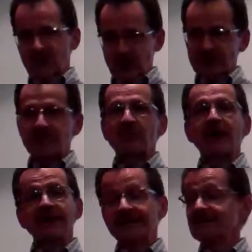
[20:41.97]
Those that
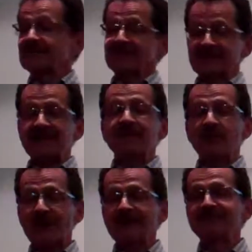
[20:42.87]
practice seem to
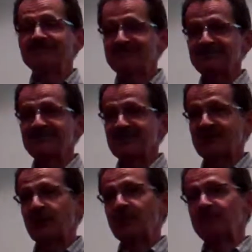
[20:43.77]
win. So,